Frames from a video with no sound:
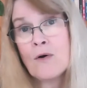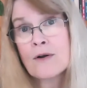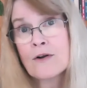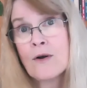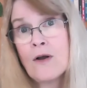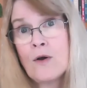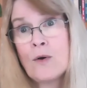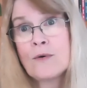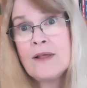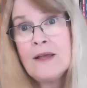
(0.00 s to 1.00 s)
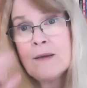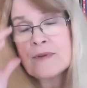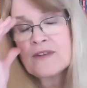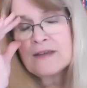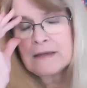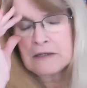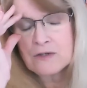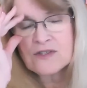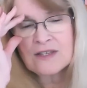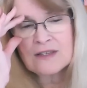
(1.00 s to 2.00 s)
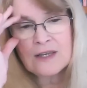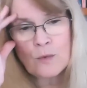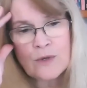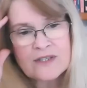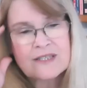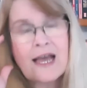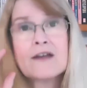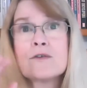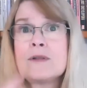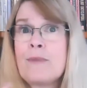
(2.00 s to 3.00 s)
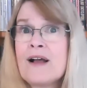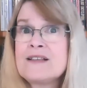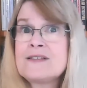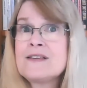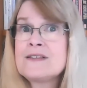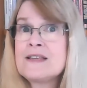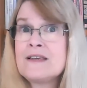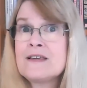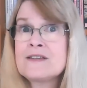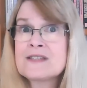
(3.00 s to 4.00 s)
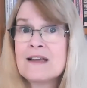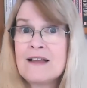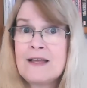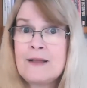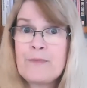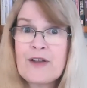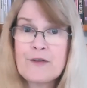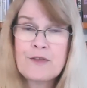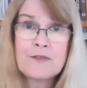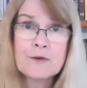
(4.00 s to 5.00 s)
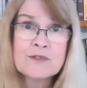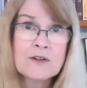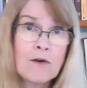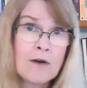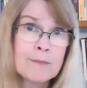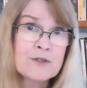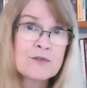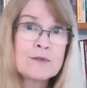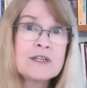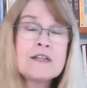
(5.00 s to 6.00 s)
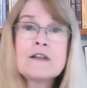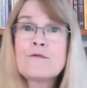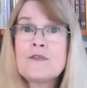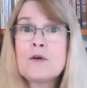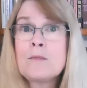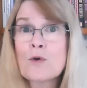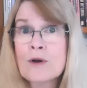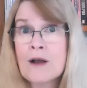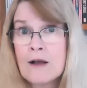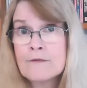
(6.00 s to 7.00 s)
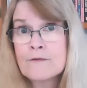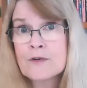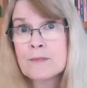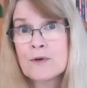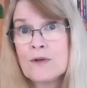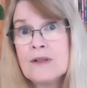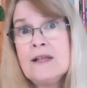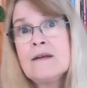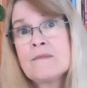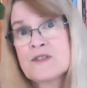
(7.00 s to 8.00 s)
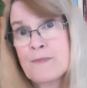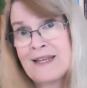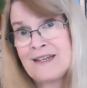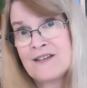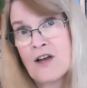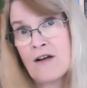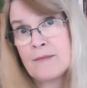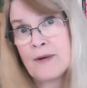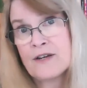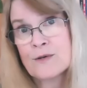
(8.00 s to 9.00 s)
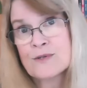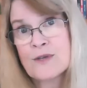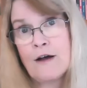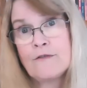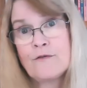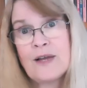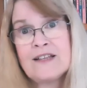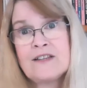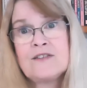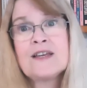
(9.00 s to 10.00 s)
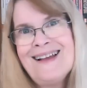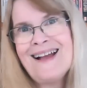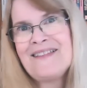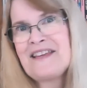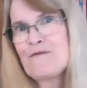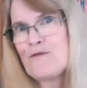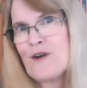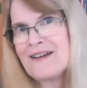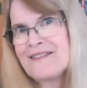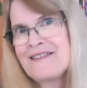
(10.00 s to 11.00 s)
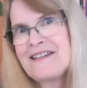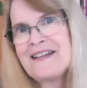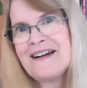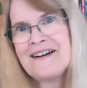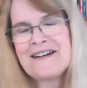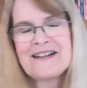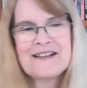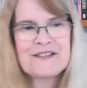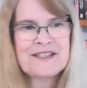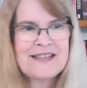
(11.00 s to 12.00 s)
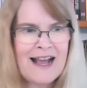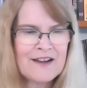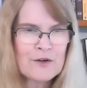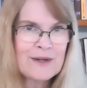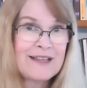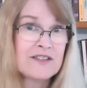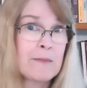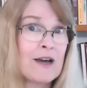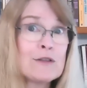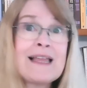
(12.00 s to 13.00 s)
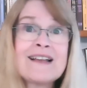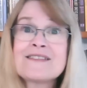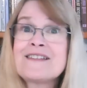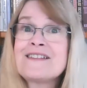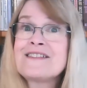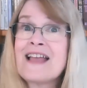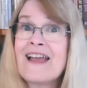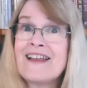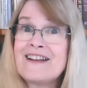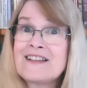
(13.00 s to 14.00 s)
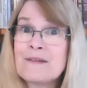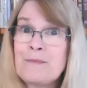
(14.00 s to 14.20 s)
on our own. But the interesting thing with Saturn in Pisces is, I think there's an opportunity to feel more comfortable spending time by yourself. And then finally, Saturn is about lessons and